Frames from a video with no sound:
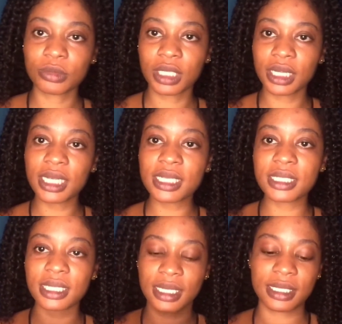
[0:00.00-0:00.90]
This
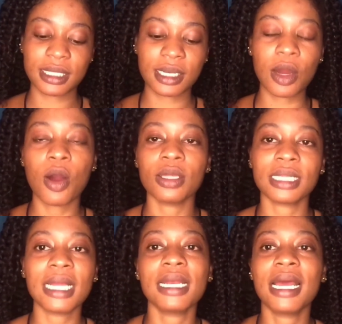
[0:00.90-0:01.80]
is the
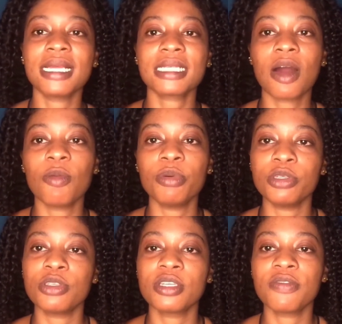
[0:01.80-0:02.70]
contact lens I'll be
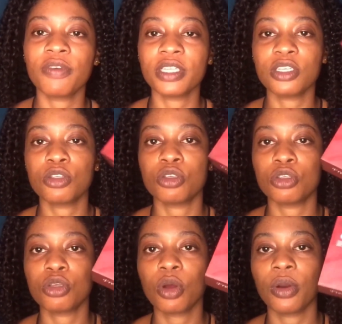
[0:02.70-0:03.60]
using for this
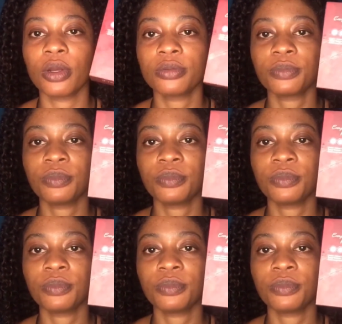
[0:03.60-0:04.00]
tutorial.